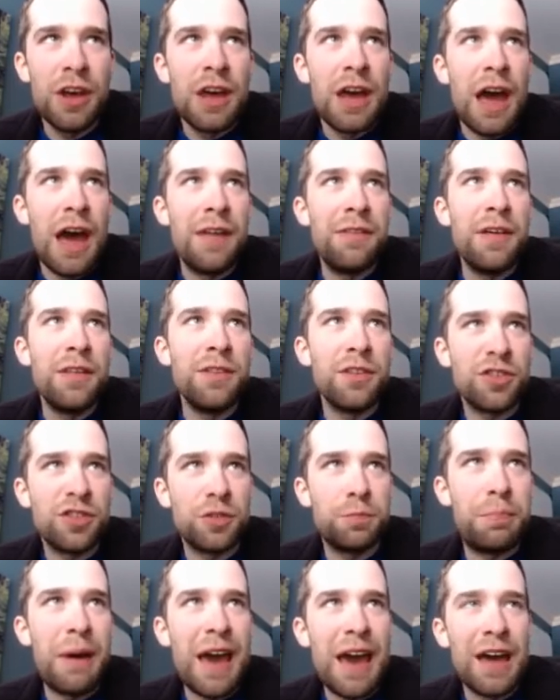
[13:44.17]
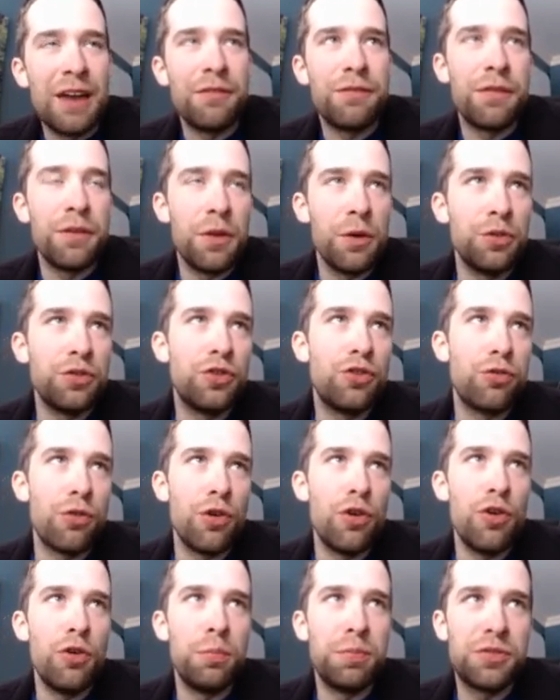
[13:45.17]
and then the span for those
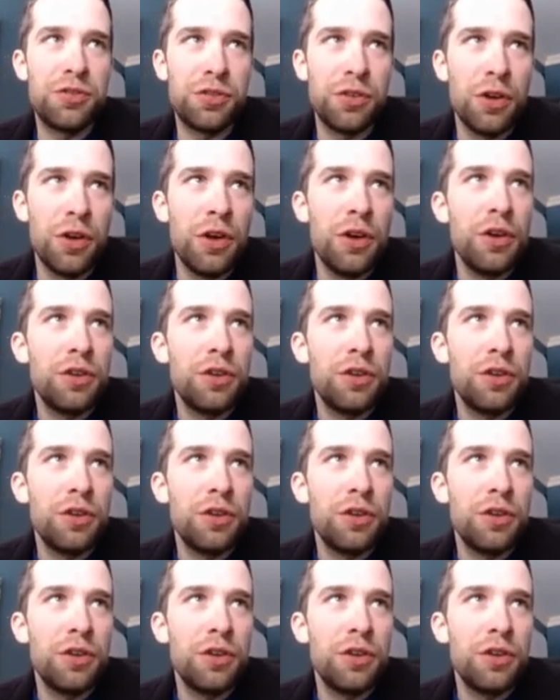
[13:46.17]
groups.